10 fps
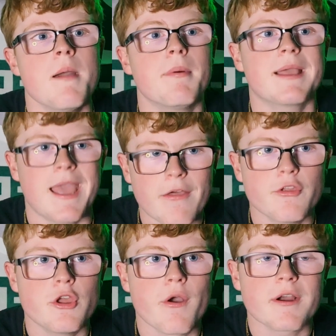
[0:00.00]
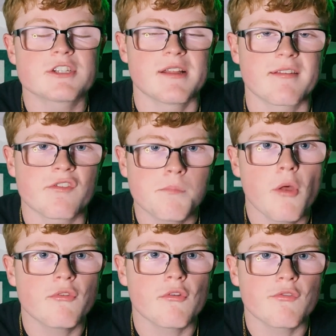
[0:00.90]
But can the New York Jets
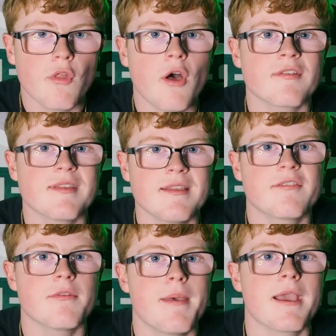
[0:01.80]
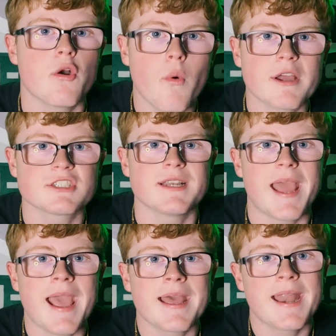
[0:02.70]
expose those flaws is the main question.
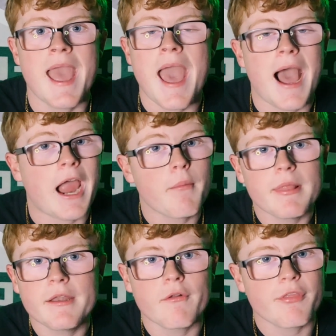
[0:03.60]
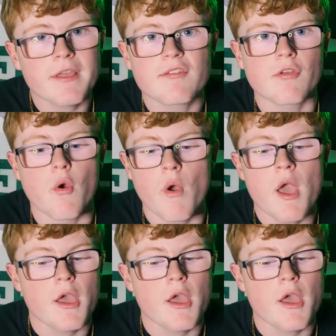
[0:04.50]
And I really don't think so.